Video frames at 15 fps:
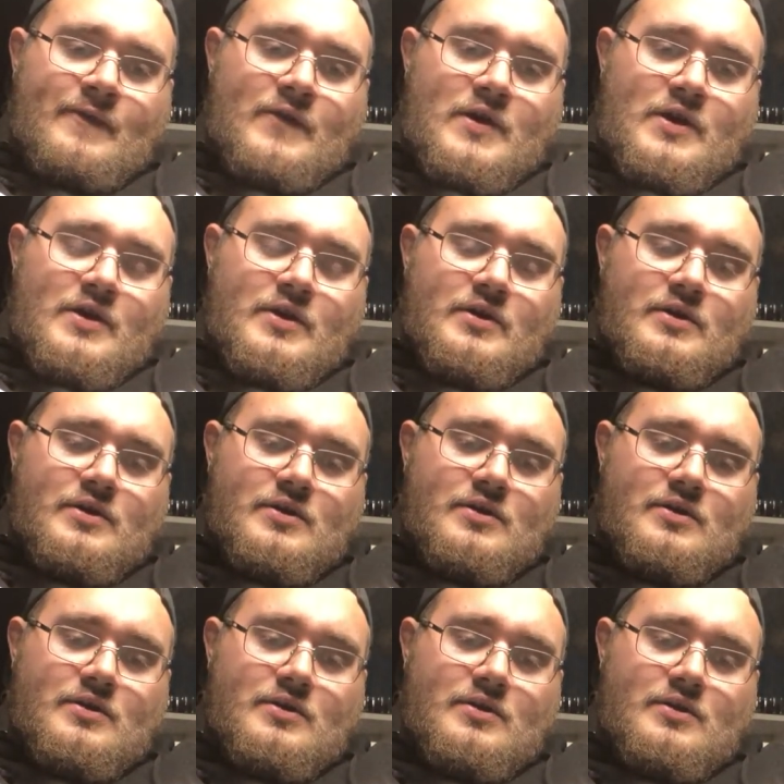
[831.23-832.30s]
Fuck.
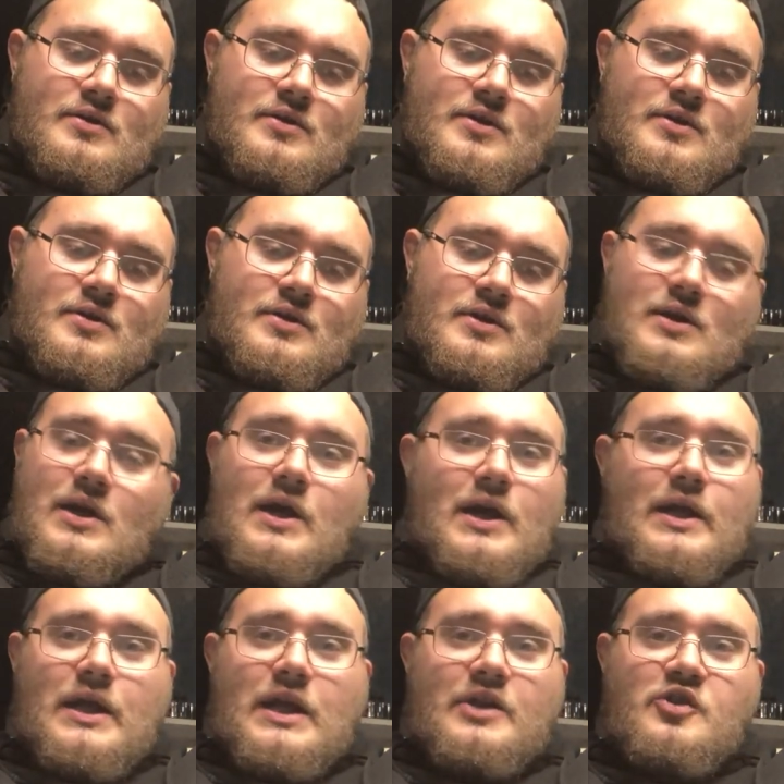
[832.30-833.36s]

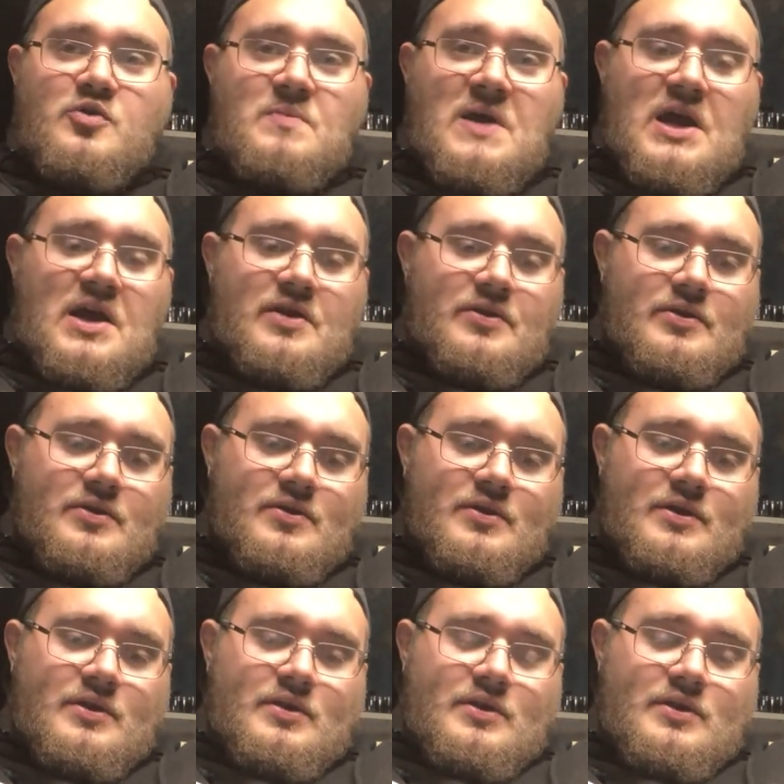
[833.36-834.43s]
I can't do
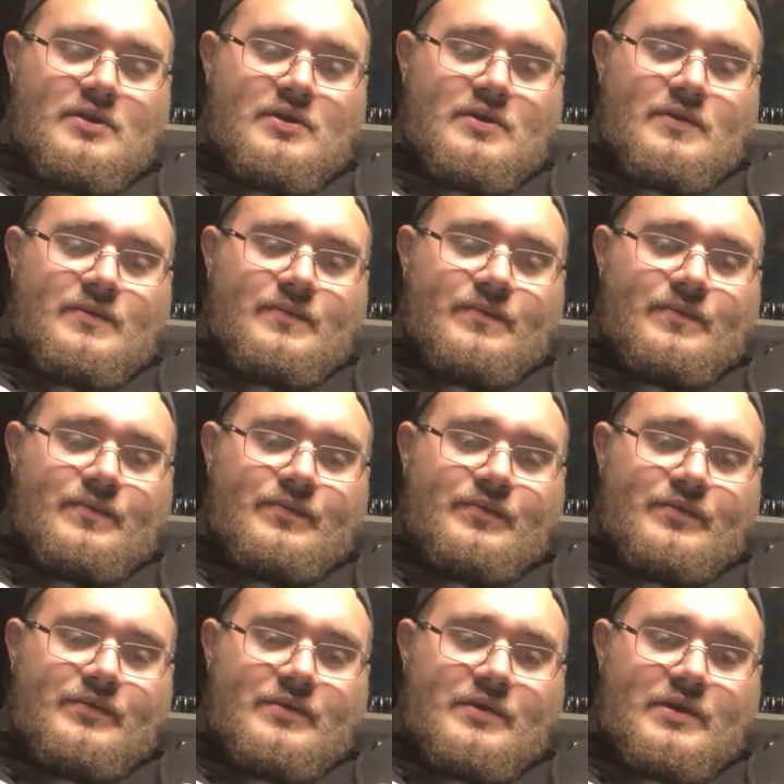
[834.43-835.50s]

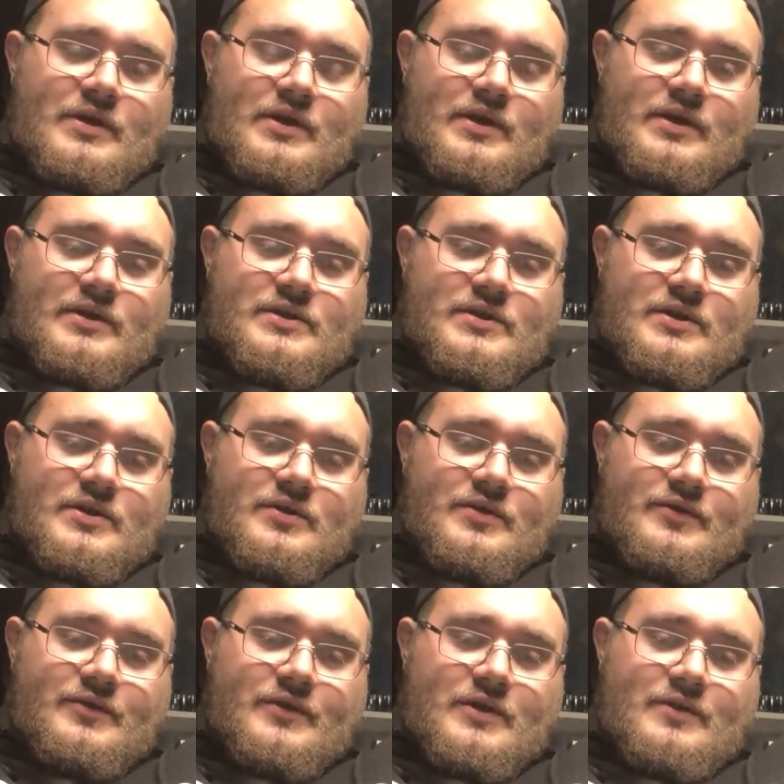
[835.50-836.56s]
math. Okay,
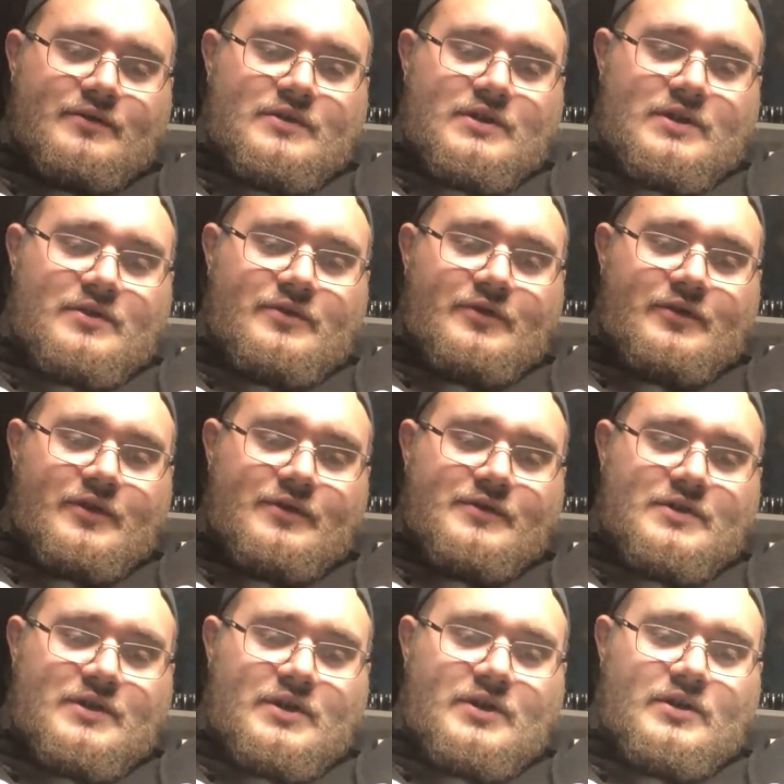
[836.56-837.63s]
so 5, 10,
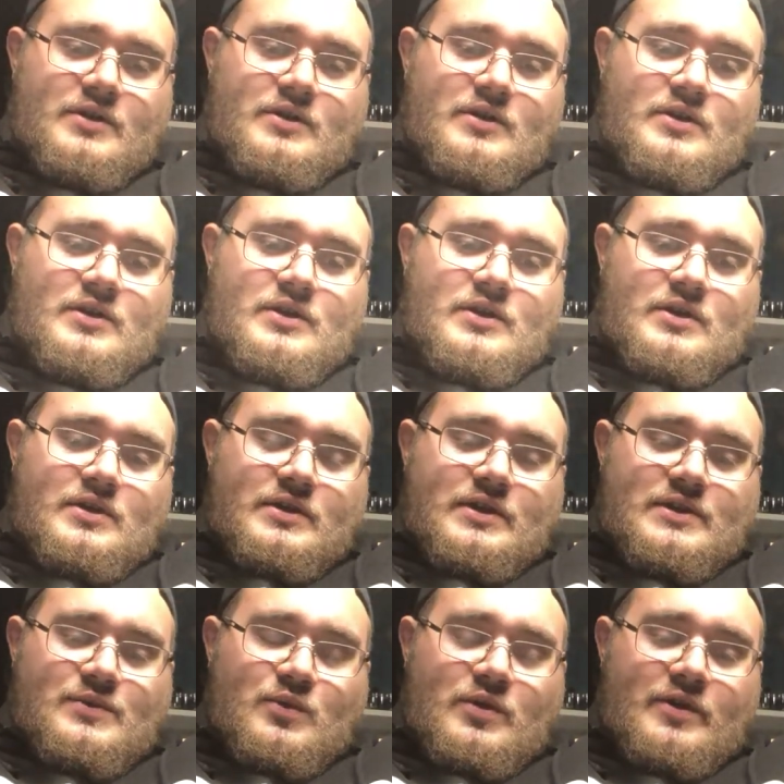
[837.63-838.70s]
15.
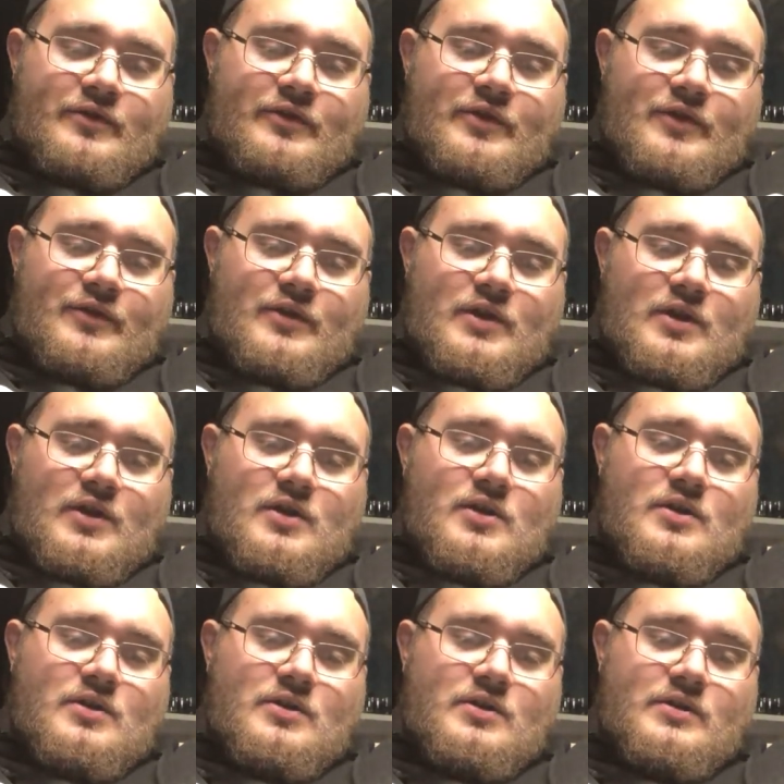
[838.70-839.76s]
That's 150.
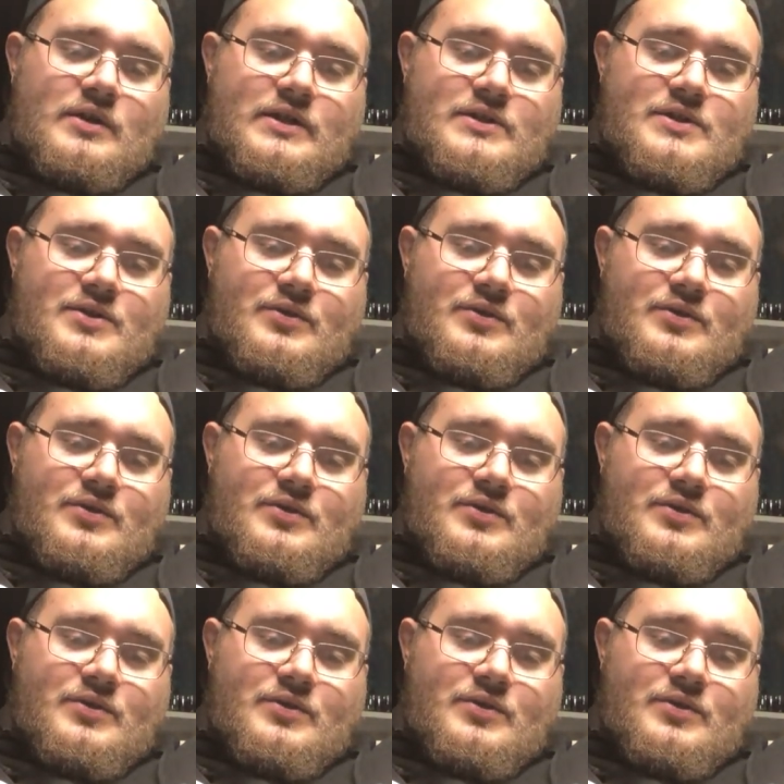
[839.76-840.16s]
That's